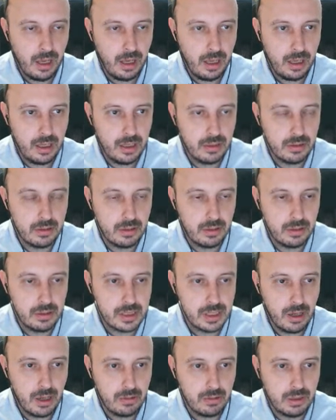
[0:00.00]
It
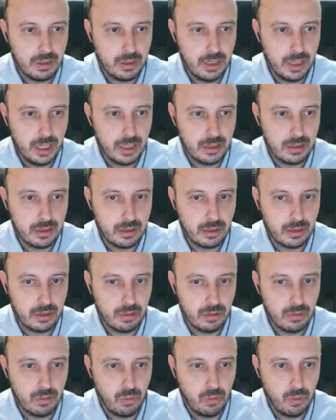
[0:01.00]
turns out that
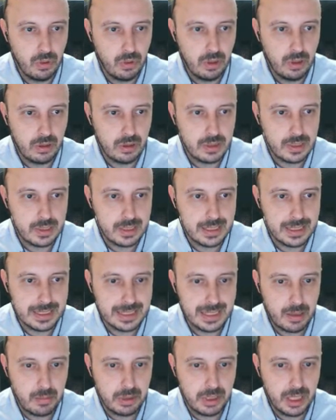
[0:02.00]
Google
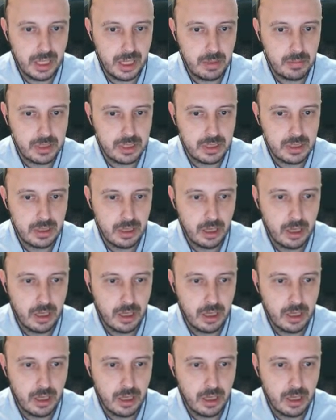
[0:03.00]
sometimes